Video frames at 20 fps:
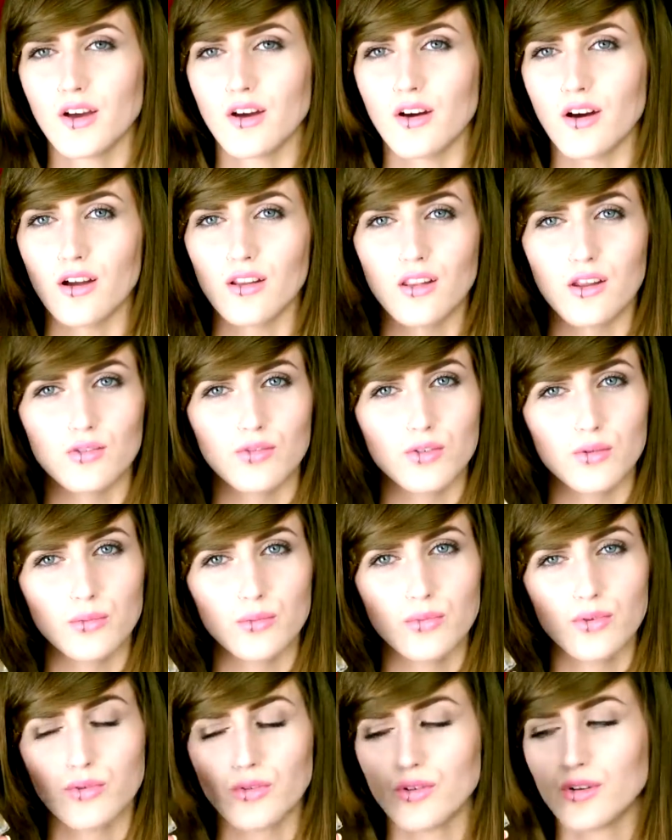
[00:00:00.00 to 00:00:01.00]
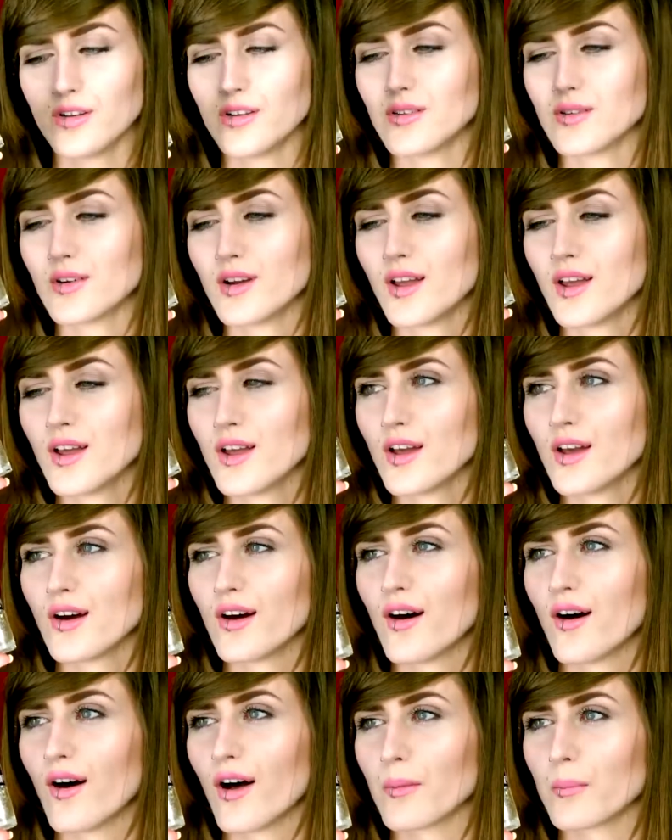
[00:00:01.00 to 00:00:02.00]
I love them.
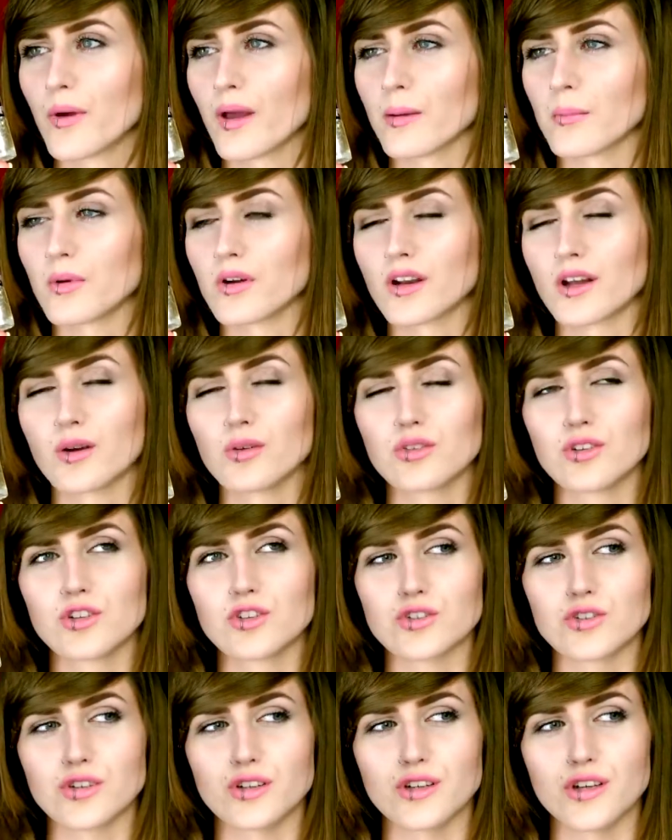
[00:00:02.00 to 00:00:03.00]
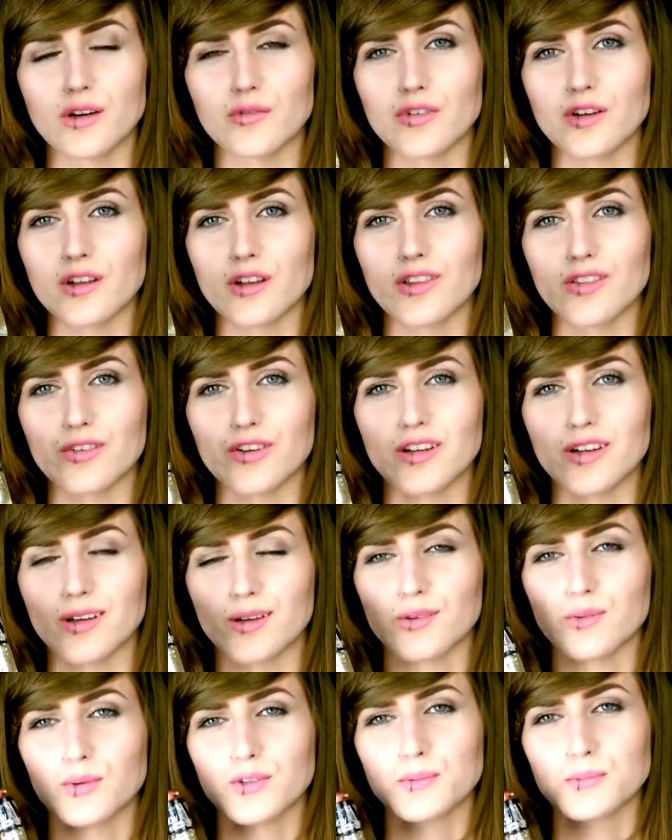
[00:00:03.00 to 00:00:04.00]
I paint my nails literally every like 3
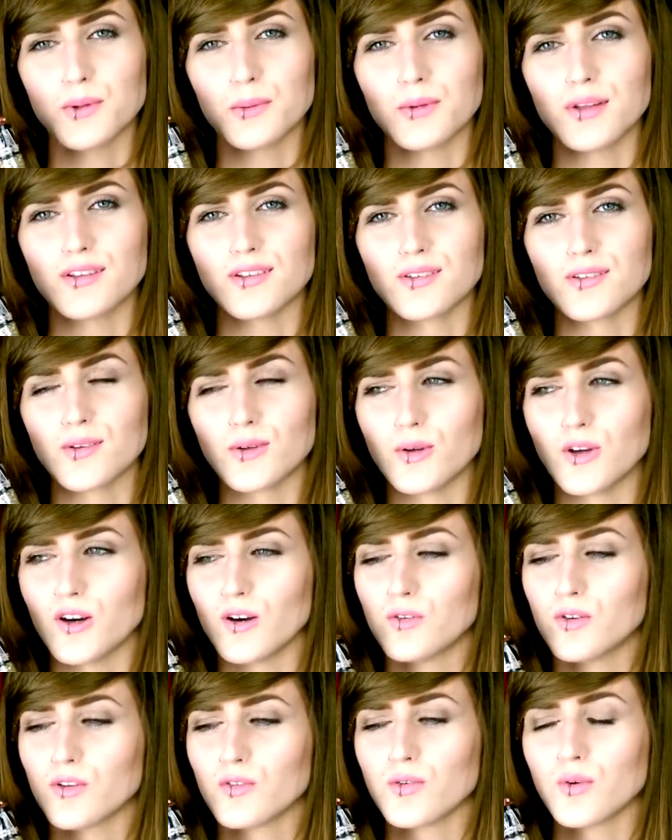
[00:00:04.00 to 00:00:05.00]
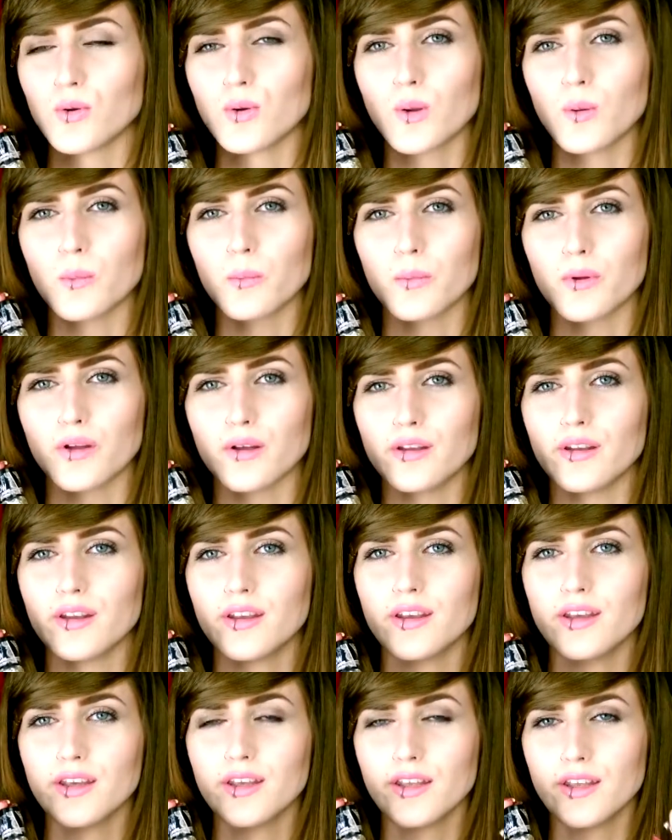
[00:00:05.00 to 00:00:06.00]
days, which probably isn't too healthy for them, but
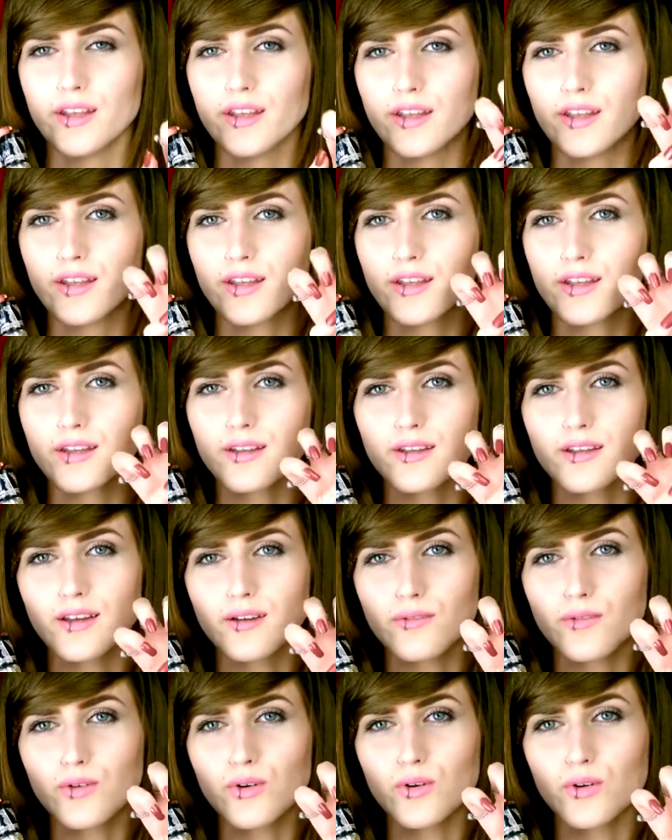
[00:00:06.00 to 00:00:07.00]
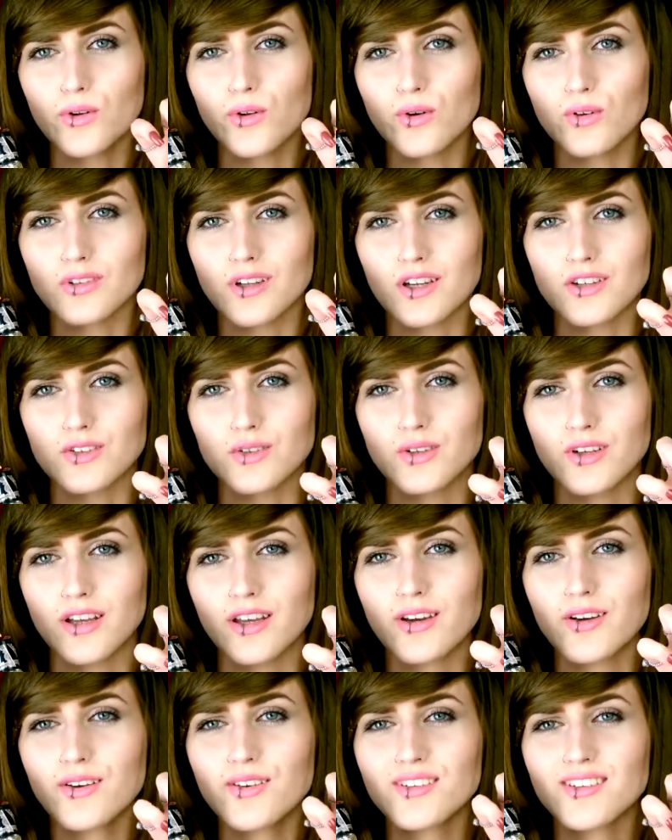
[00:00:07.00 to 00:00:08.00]
I've got long natural
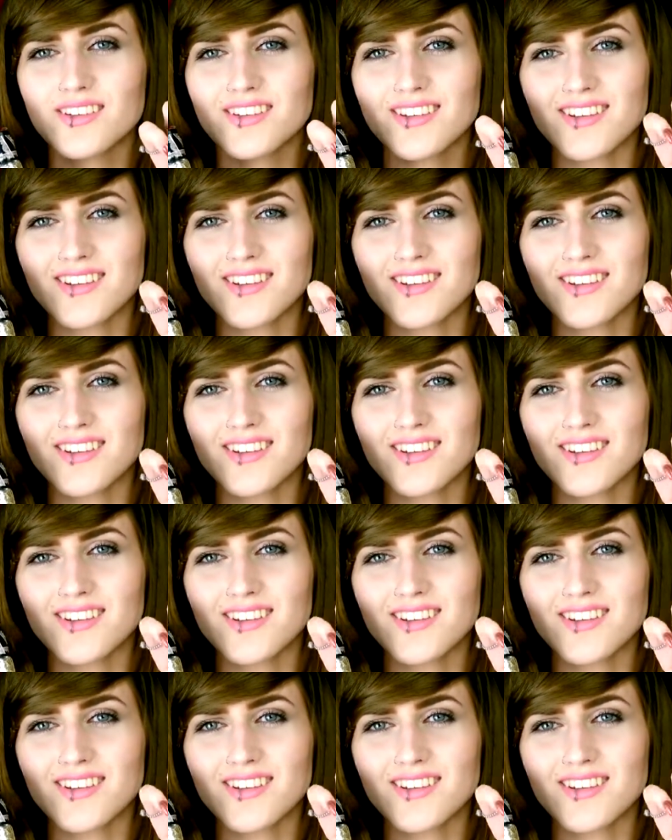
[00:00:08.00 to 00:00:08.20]
nails.